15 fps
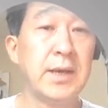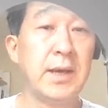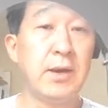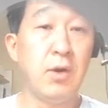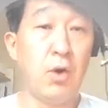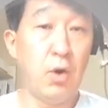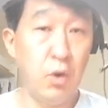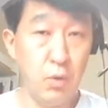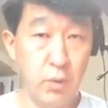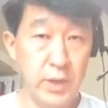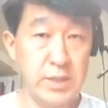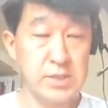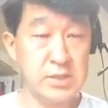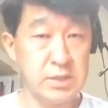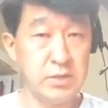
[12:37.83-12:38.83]
It
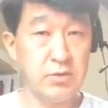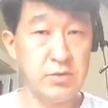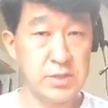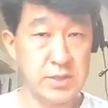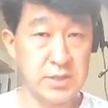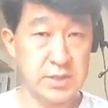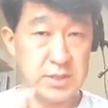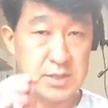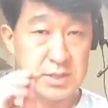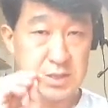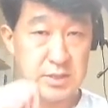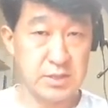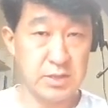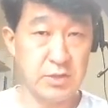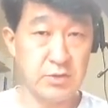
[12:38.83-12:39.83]
always uses this
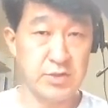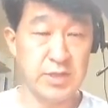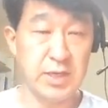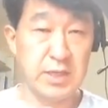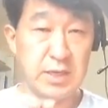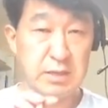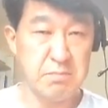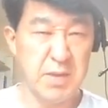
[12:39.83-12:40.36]
associated